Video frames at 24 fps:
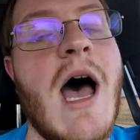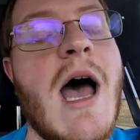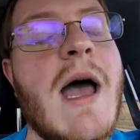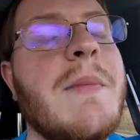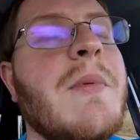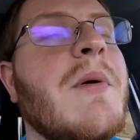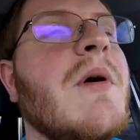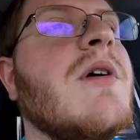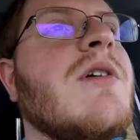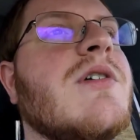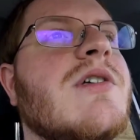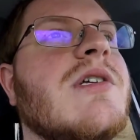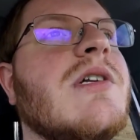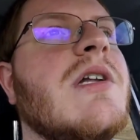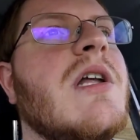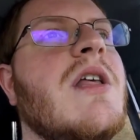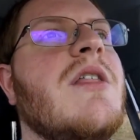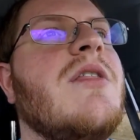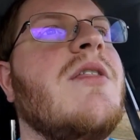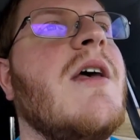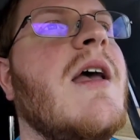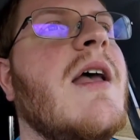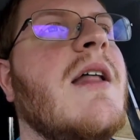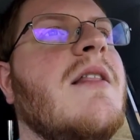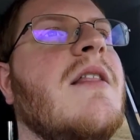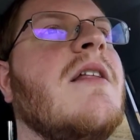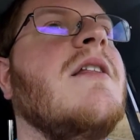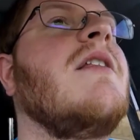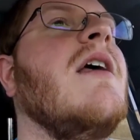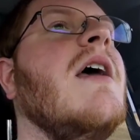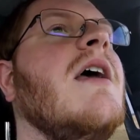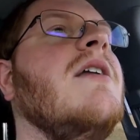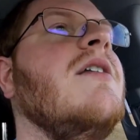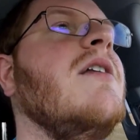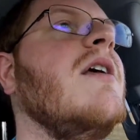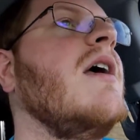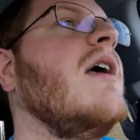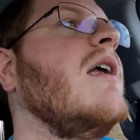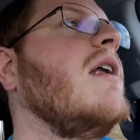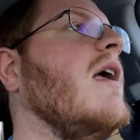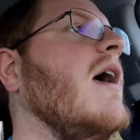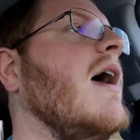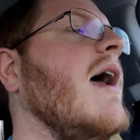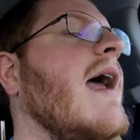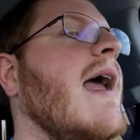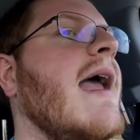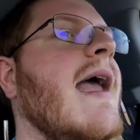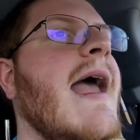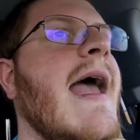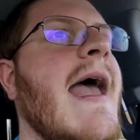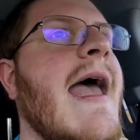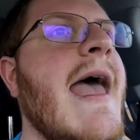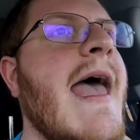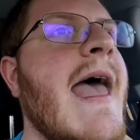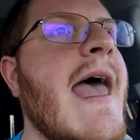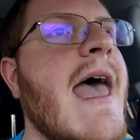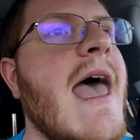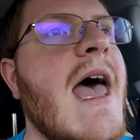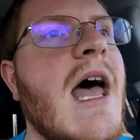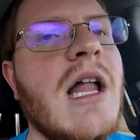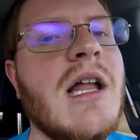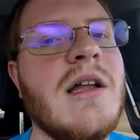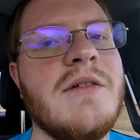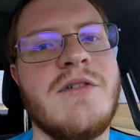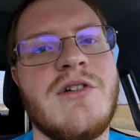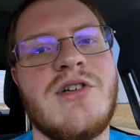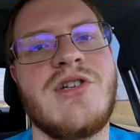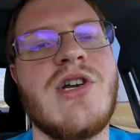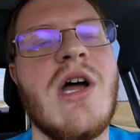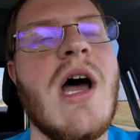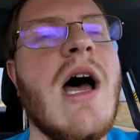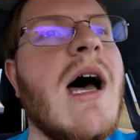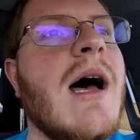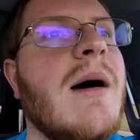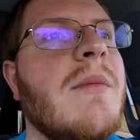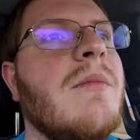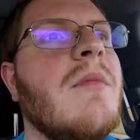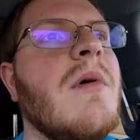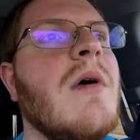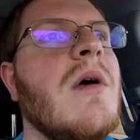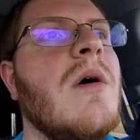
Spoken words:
I personally think that they did a hell of a job